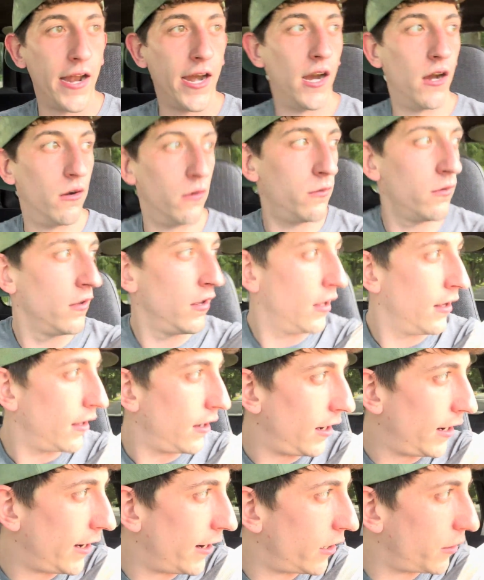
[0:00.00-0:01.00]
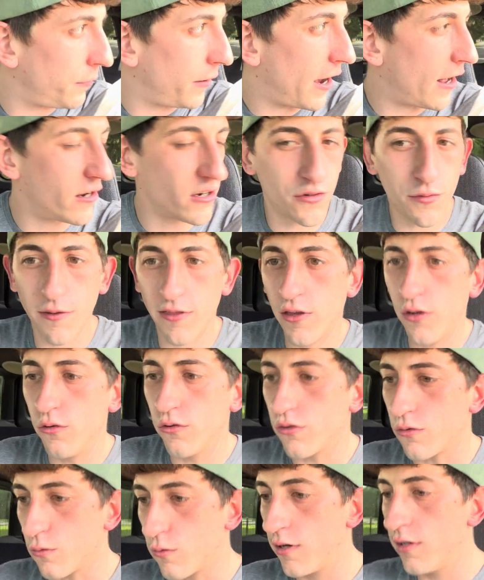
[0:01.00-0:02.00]
out. And to be honest with you, it
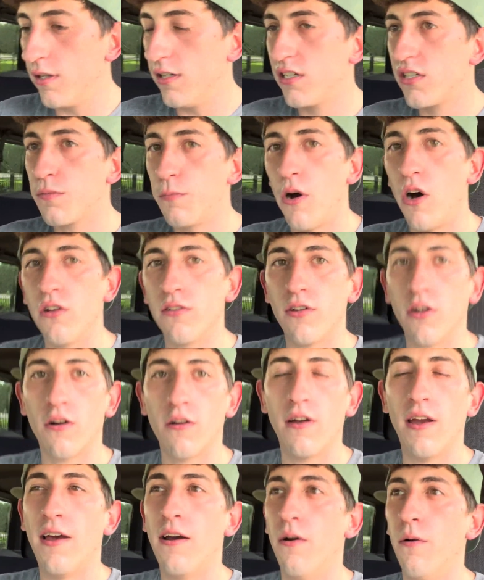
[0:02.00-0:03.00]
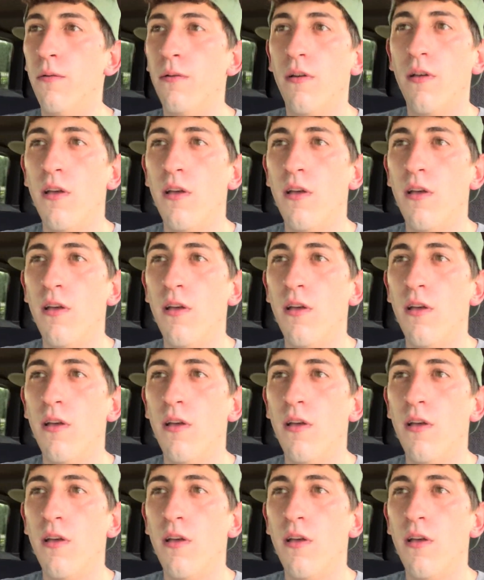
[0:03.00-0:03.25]
was a really small turnout.